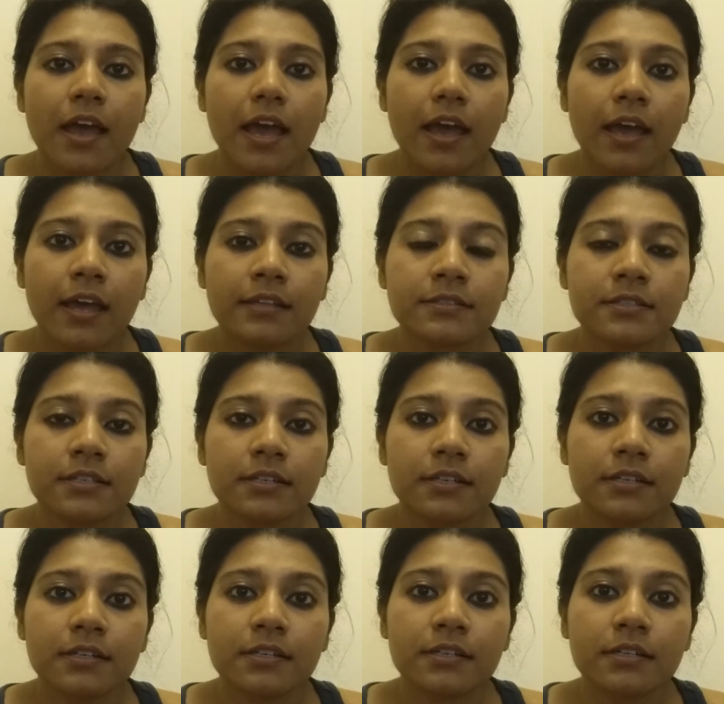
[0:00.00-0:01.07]
And
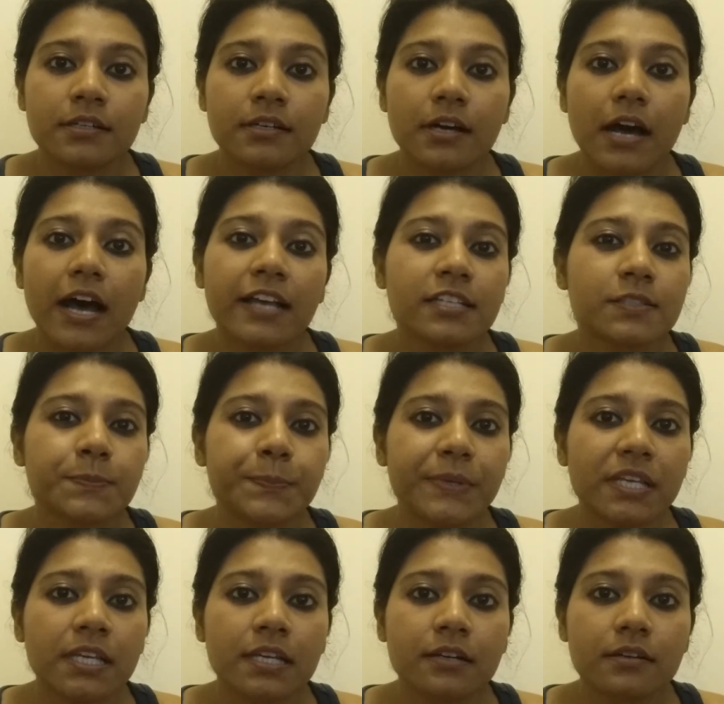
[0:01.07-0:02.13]
I
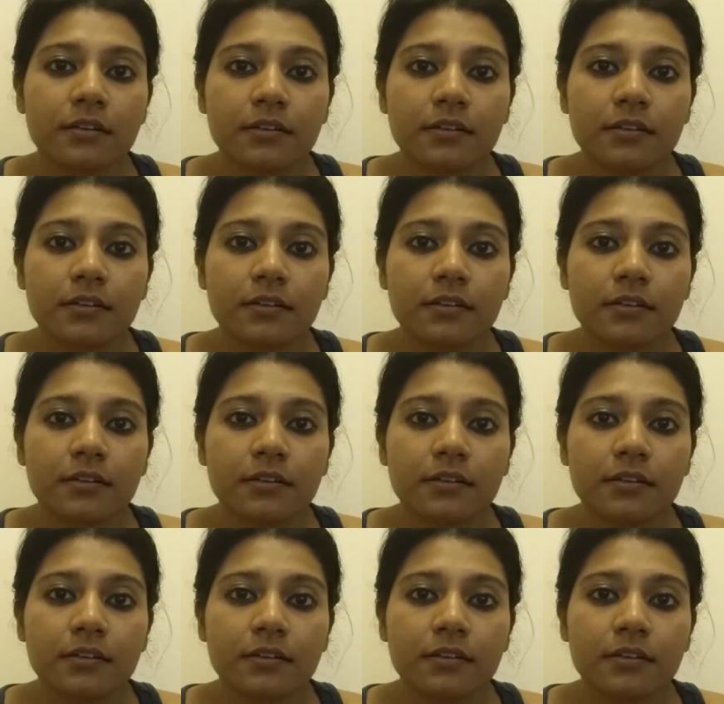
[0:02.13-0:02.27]
speak